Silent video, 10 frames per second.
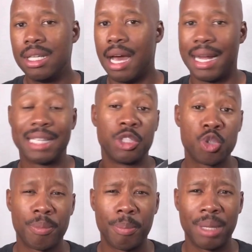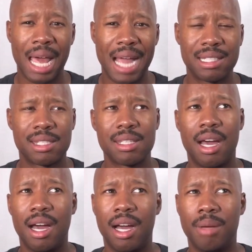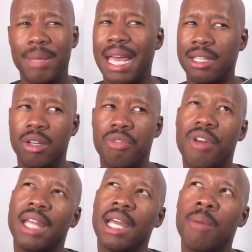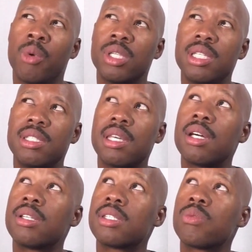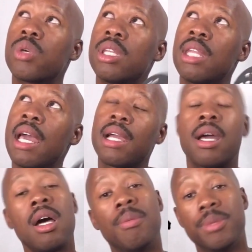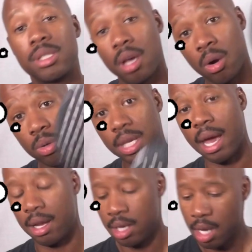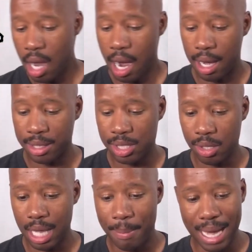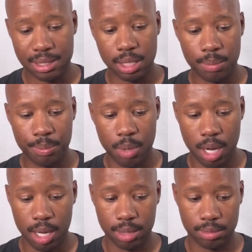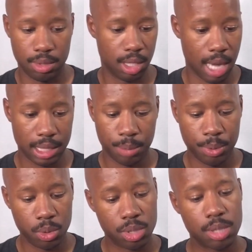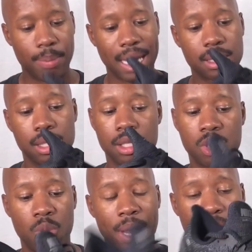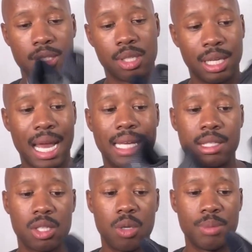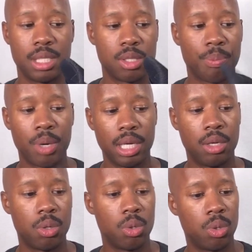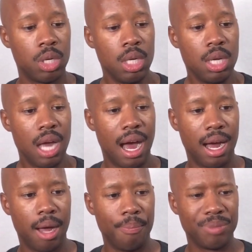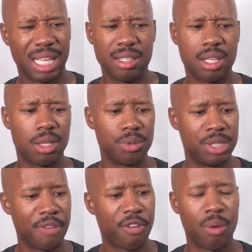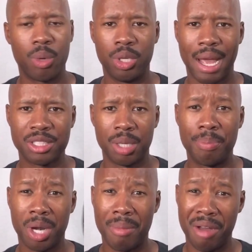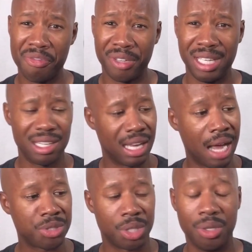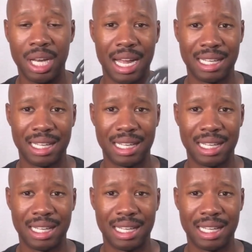I got the triple blacks, and you'll find out more details when that comes. So yeah, back to not the Boost, back to the Zoom Air. So the Nike Zooms, these are pretty cool. They look a little different when you actually put them on feet, and I'll show you